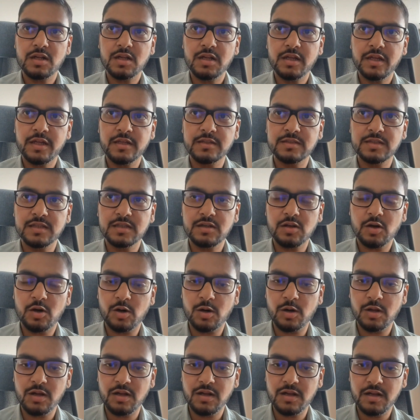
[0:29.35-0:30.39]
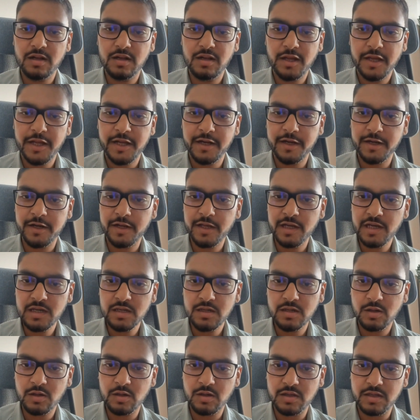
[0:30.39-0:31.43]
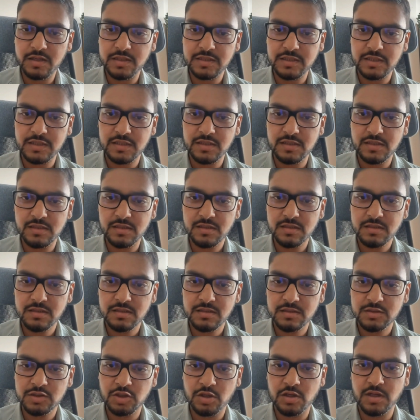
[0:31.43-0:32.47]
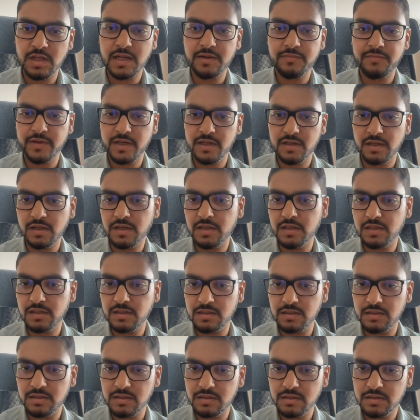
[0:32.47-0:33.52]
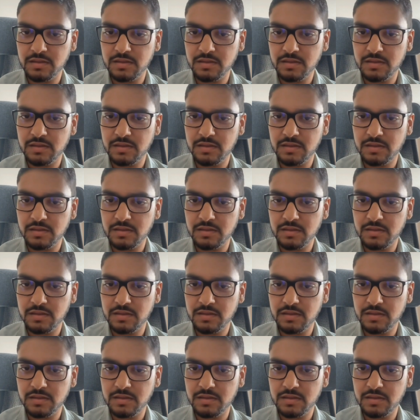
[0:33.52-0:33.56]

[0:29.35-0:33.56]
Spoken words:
is it all in India or is it geographically?